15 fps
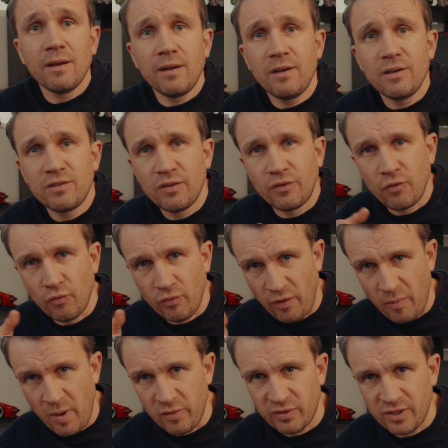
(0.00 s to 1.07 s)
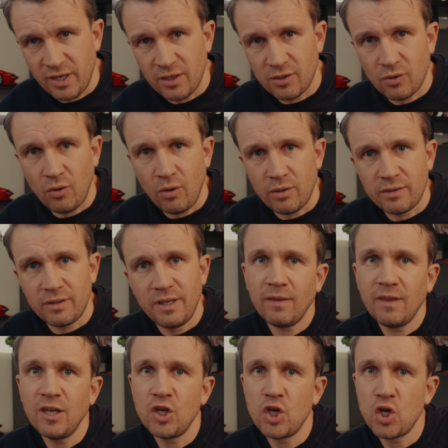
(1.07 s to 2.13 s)
Here's the truth about sales calls.
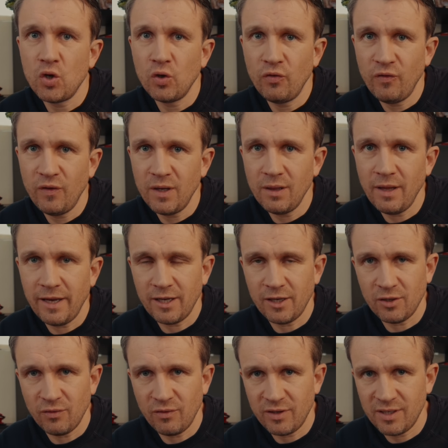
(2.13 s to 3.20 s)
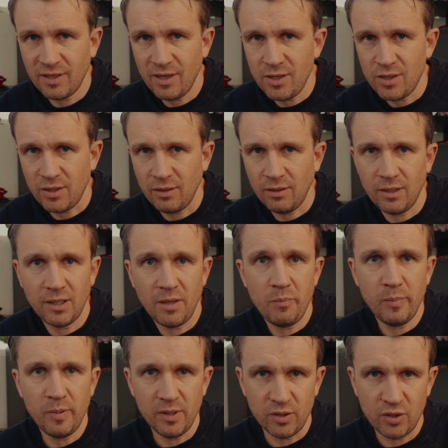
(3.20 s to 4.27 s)
They should feel like a conversation, not a
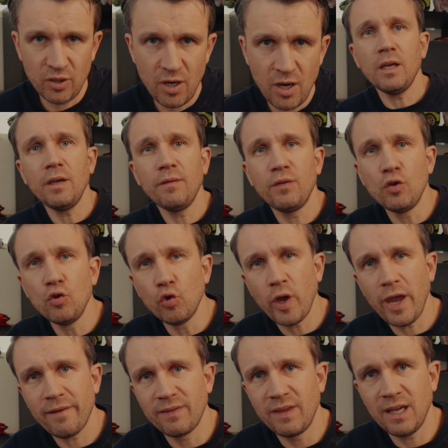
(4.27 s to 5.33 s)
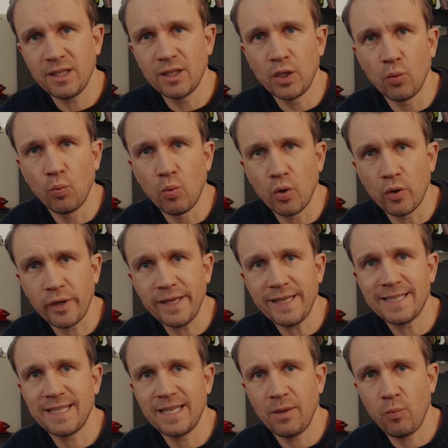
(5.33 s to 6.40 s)
pitch. If you have done the work
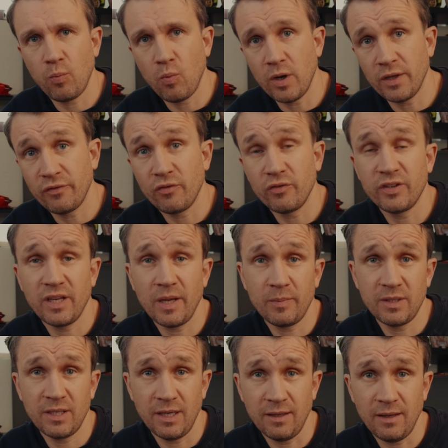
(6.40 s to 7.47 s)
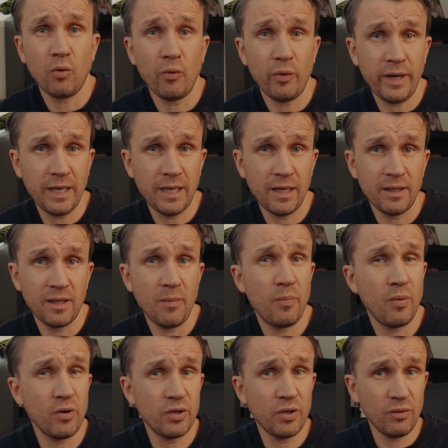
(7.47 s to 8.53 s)
in step 1 through step 10 correctly, the
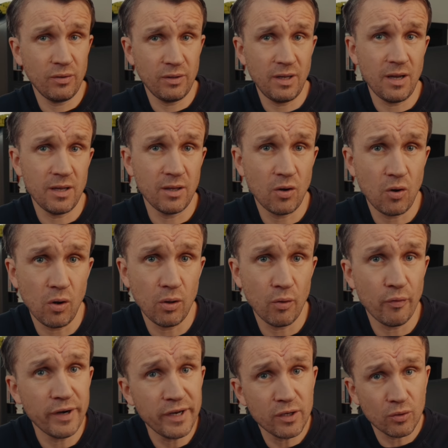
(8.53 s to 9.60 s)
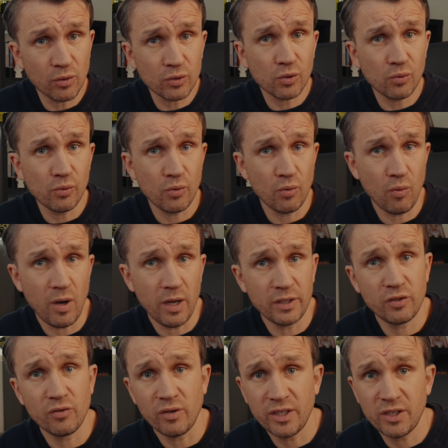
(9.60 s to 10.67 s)
person on the other call already knows who you are,
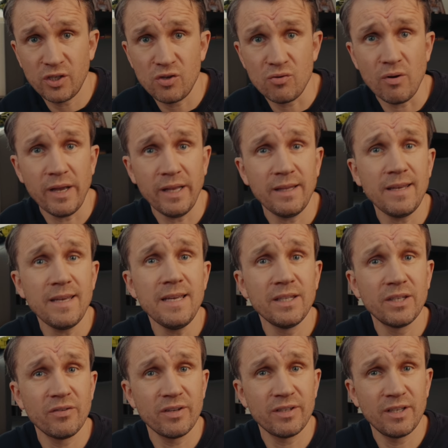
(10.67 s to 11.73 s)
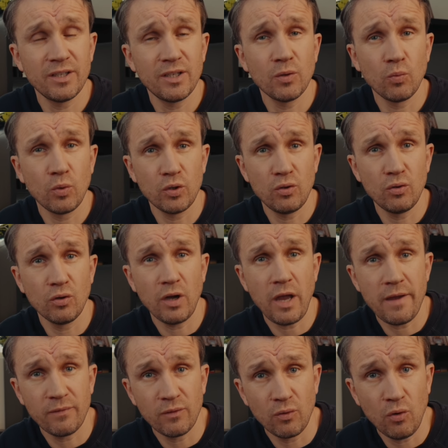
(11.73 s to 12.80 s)
trusts you, and interested in what you
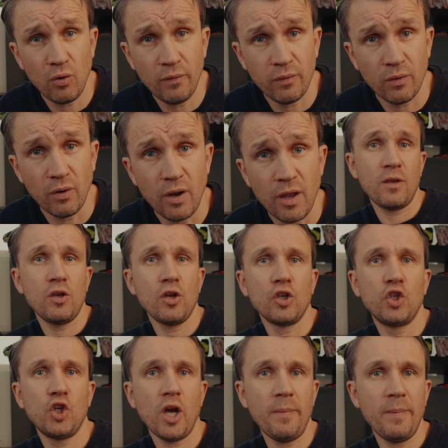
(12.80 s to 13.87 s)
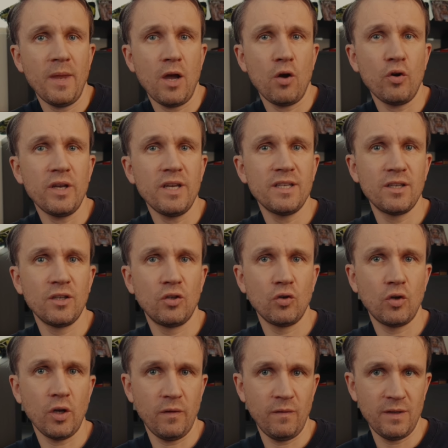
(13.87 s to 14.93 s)
have to offer. Your job now isn't to
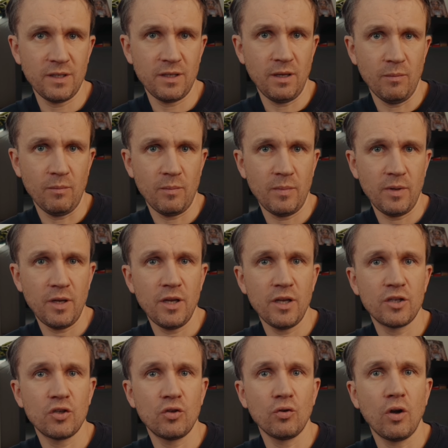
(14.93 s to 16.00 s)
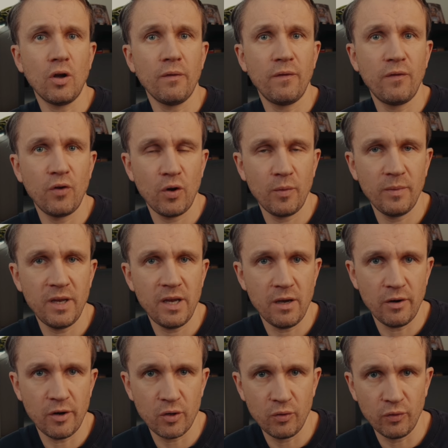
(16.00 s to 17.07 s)
convince them, it's to confirm they
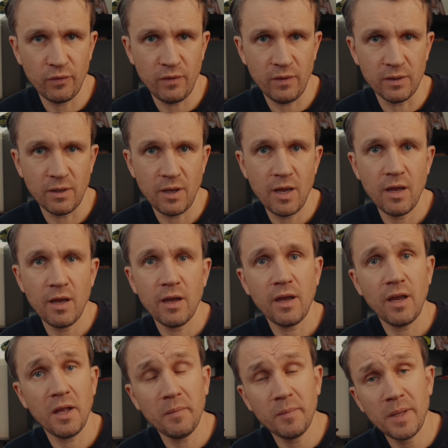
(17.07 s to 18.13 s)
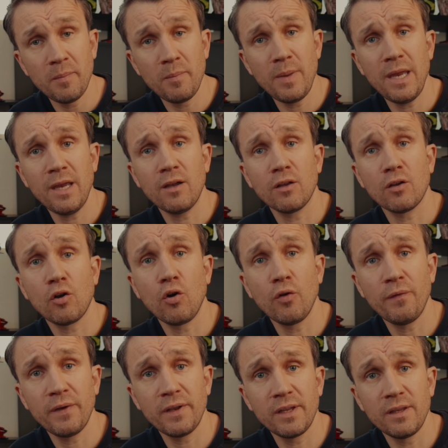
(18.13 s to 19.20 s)
are a good fit. Help them make a
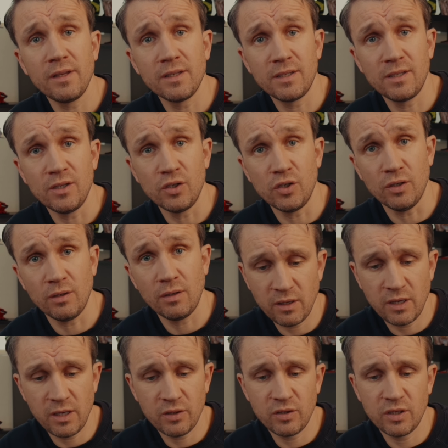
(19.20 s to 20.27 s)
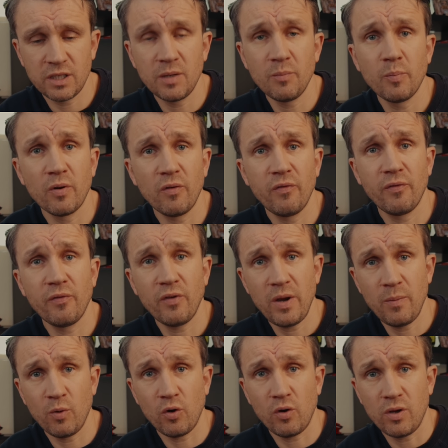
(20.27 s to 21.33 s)
confident decision. Here's the simple
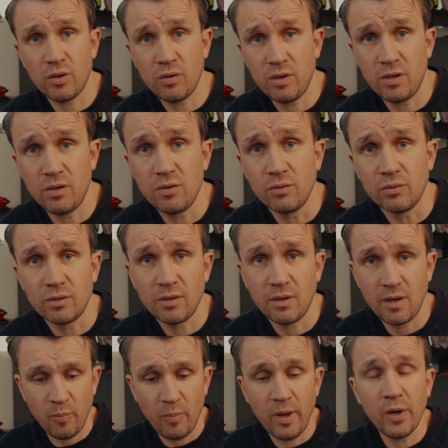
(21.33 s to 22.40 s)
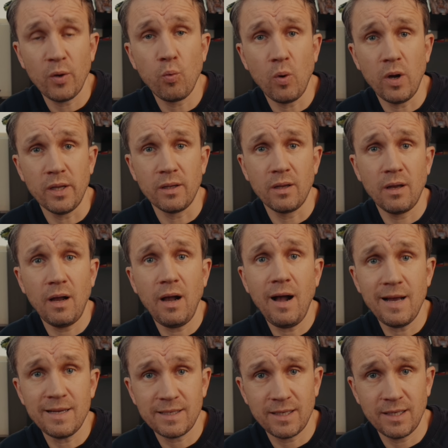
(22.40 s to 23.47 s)
framework you can use. Part 1.
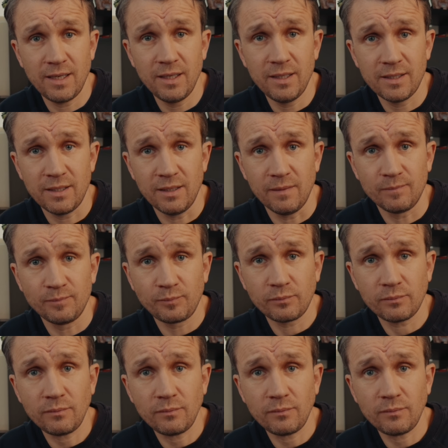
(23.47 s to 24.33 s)
Ask and listen.